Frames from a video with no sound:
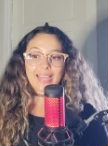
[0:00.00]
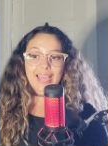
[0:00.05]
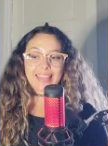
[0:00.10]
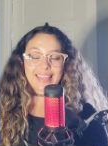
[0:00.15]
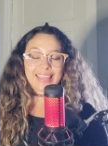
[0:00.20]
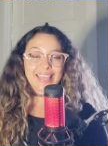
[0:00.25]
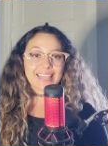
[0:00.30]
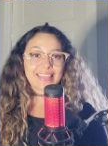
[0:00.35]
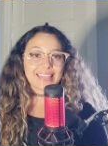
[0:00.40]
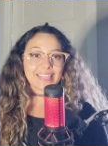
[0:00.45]
I
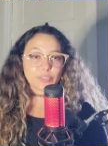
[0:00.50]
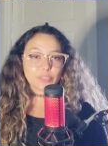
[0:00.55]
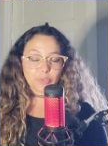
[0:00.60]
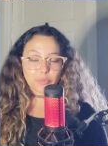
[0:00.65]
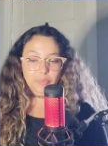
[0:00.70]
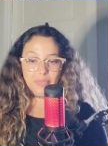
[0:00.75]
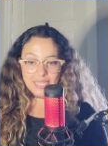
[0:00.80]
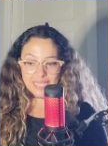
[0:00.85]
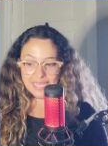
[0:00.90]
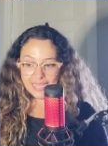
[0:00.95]
think this
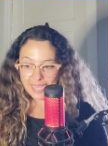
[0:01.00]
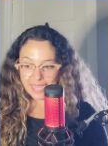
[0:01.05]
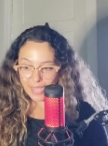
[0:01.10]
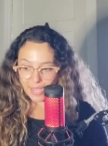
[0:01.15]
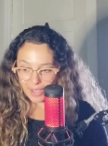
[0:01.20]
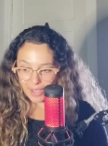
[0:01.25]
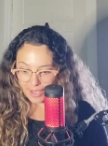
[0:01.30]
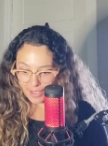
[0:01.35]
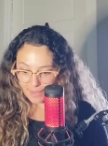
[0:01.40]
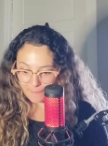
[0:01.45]
would be
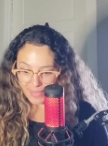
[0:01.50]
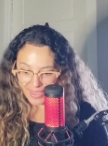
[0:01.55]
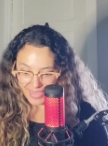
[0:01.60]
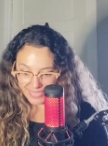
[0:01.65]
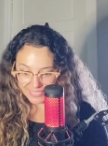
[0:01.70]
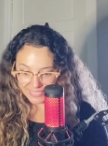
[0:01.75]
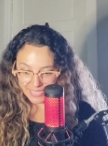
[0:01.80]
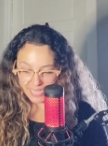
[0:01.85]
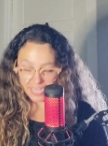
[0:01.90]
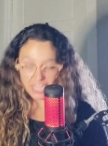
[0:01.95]

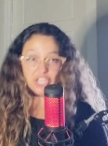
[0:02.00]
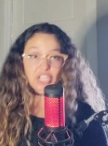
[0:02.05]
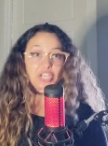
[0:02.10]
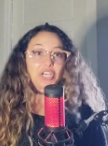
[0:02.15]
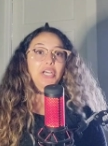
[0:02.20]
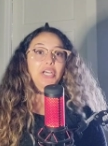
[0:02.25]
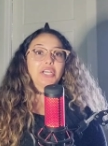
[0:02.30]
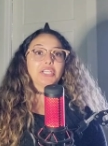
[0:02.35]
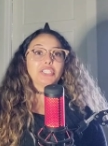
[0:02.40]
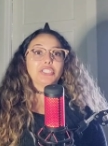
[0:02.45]
amazing
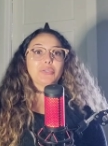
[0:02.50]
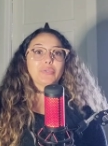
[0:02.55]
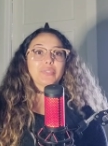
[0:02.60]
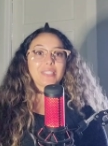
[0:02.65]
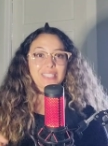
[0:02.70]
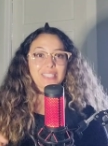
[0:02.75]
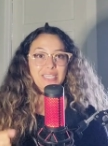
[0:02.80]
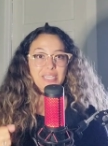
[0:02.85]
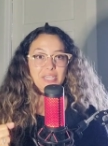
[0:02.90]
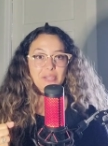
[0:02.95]
to
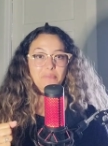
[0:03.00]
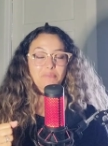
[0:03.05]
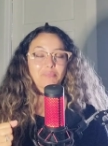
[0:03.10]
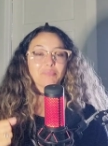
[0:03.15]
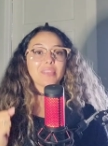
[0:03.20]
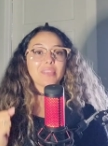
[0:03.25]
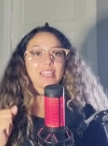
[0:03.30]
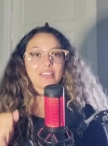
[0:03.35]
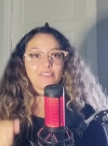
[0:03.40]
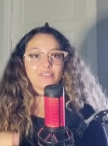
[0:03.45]
see
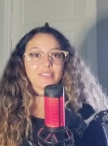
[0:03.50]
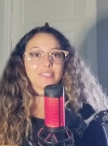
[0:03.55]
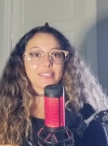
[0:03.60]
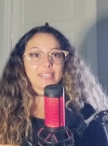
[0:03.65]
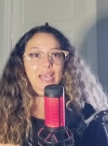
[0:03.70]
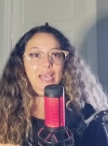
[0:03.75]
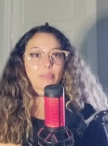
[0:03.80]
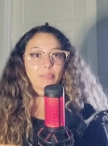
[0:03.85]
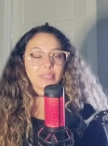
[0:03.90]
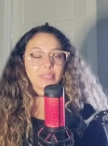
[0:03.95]
if this
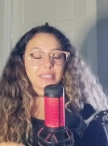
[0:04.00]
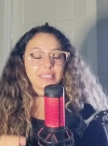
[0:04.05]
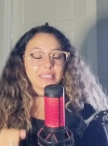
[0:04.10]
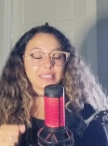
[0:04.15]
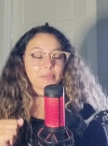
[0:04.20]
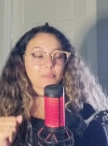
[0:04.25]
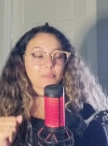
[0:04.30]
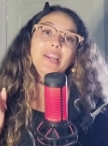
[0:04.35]
happens.